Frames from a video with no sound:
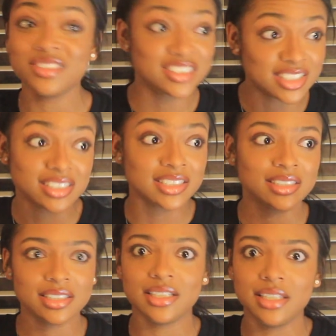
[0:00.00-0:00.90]
just
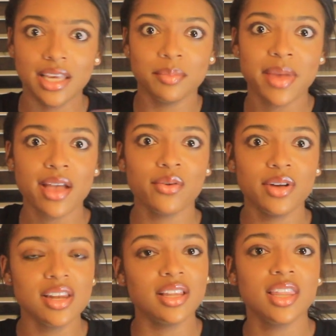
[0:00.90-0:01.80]
get back
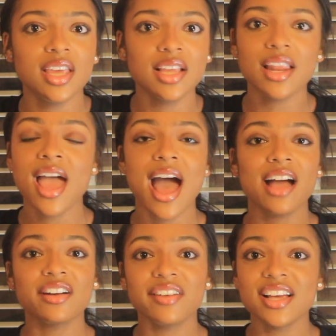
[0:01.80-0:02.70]
in the lane,
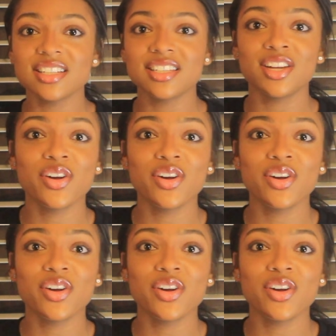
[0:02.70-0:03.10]
I crashed into the